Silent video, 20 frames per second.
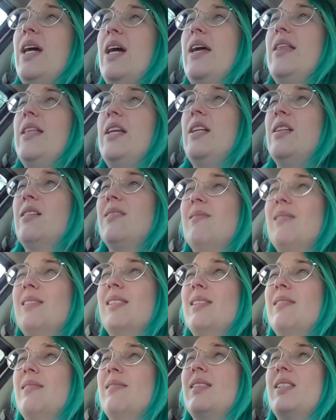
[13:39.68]
then
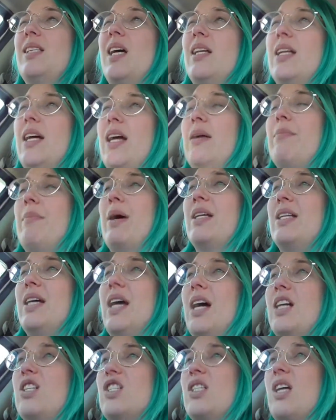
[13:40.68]
Sunday and
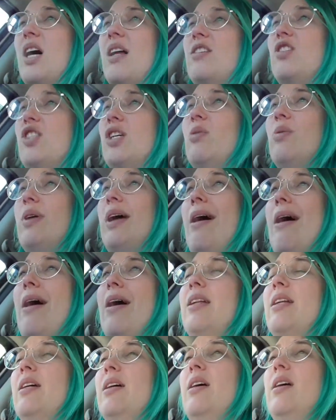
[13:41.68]
Monday I just kind of chilled
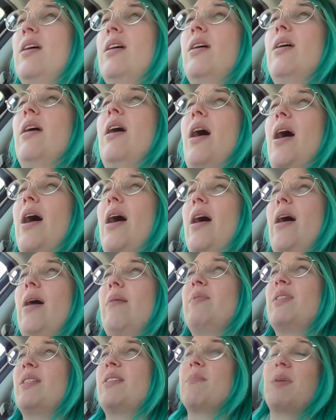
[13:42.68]
out,
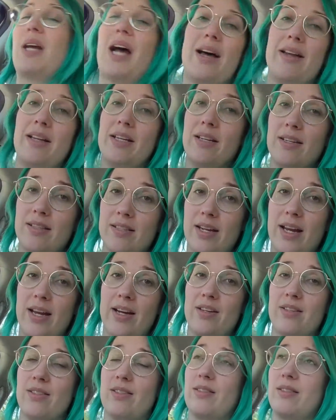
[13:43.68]
did some gardening
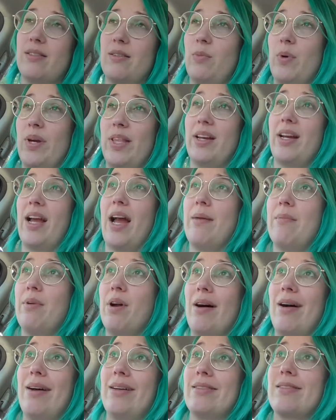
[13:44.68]
yesterday because the weather came
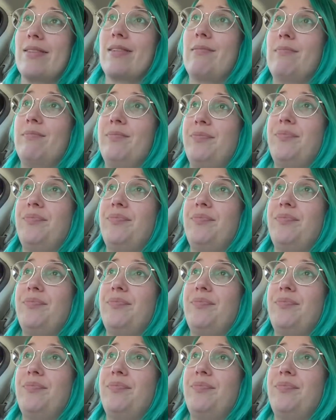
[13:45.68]
nice.